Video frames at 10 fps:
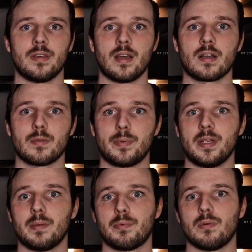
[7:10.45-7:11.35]
younger
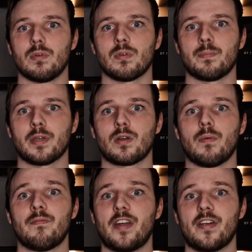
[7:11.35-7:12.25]
people
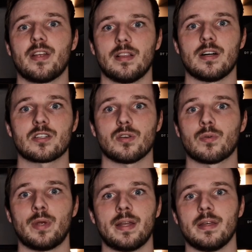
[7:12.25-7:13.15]
become very large
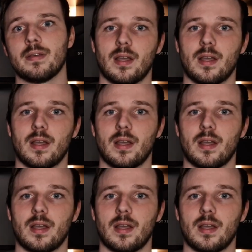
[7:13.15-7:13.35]
already